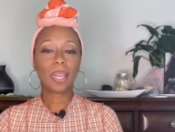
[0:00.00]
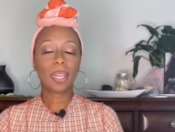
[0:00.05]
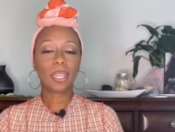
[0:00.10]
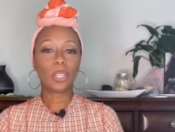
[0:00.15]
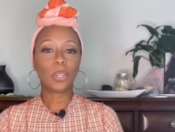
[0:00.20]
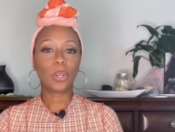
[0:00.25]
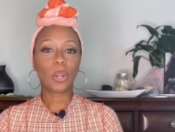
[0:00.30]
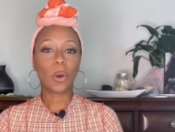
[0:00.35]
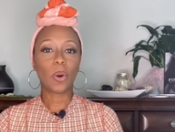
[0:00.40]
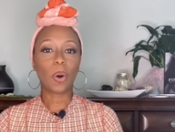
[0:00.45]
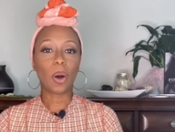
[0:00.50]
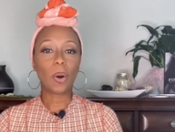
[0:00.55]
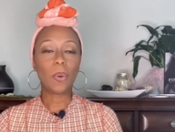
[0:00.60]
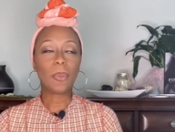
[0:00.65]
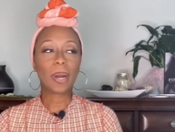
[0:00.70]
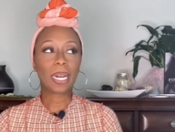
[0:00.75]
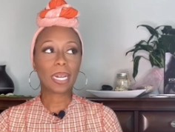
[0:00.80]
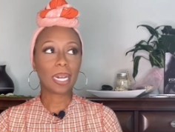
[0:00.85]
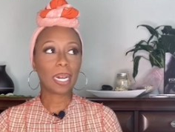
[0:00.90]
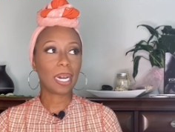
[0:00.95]
you know, oh
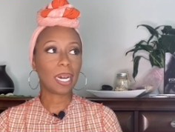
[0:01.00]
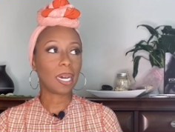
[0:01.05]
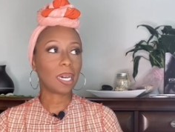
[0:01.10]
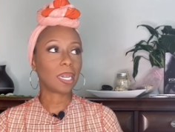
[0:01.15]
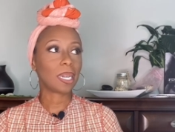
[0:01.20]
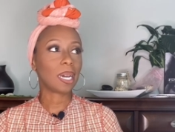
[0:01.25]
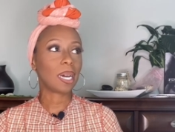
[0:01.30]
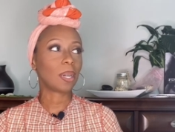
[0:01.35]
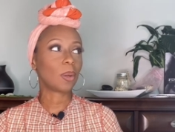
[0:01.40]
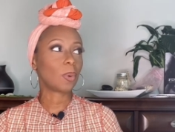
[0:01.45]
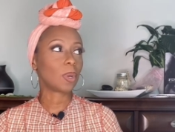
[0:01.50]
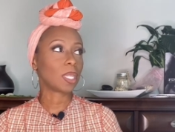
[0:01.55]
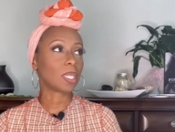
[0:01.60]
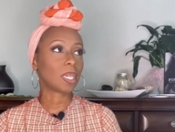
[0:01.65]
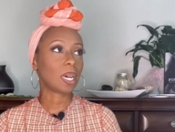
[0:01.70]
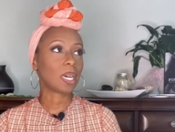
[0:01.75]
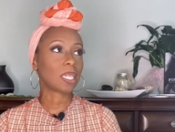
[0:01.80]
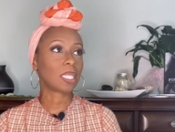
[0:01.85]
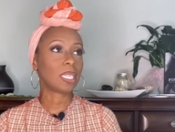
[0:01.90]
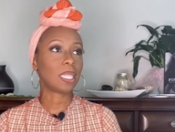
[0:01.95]
my God, I don't want to
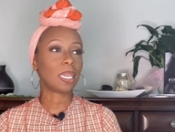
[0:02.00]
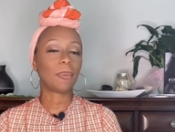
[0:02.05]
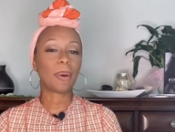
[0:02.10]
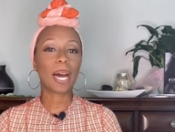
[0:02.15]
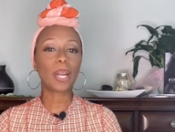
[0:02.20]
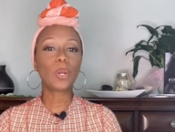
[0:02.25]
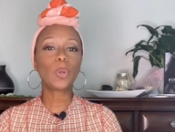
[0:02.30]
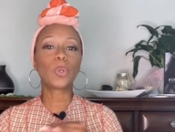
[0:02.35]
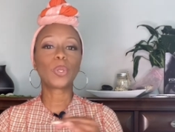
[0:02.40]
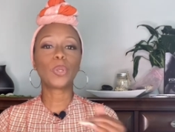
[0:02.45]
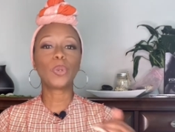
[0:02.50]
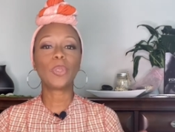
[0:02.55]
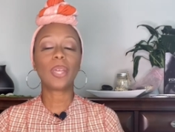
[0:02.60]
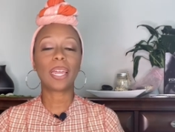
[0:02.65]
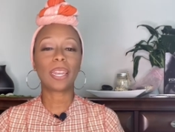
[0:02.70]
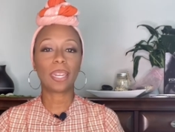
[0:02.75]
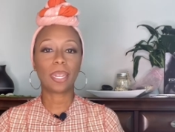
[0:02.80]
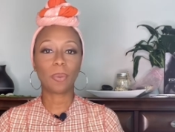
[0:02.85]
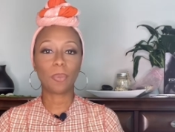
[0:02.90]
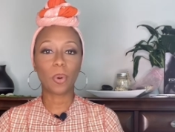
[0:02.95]
talk to them. I don't do
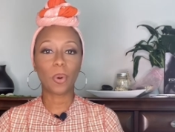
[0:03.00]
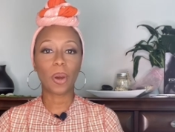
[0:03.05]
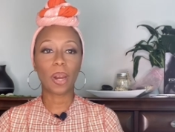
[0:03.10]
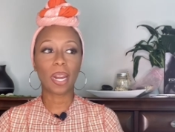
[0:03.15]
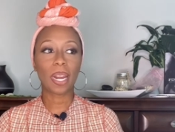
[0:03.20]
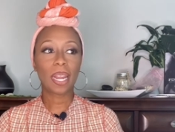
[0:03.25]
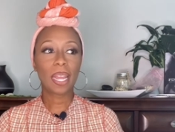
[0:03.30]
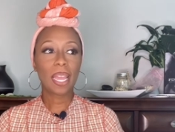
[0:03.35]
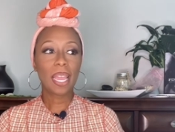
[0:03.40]
that anymore.